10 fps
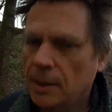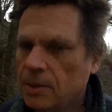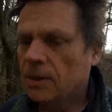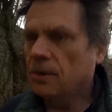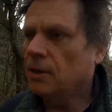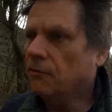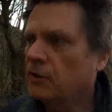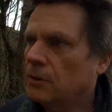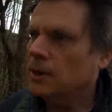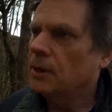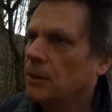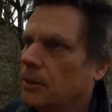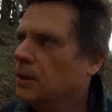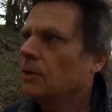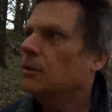so that you feel
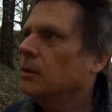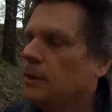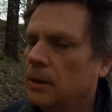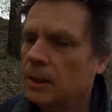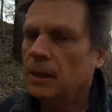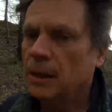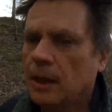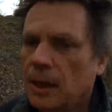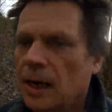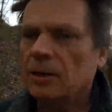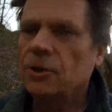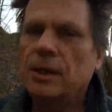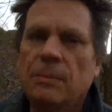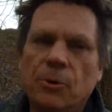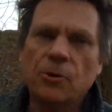that you're
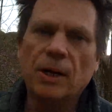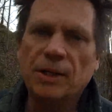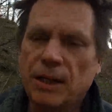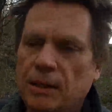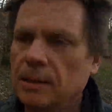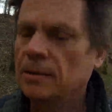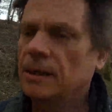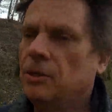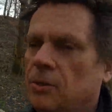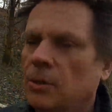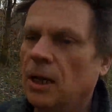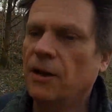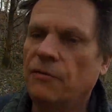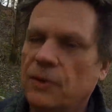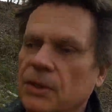actually progressing in your
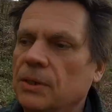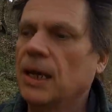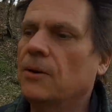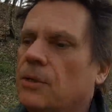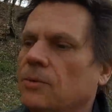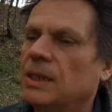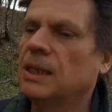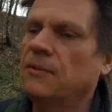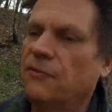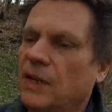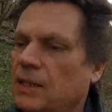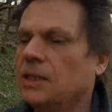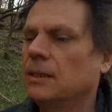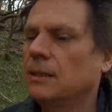life as how you see fit.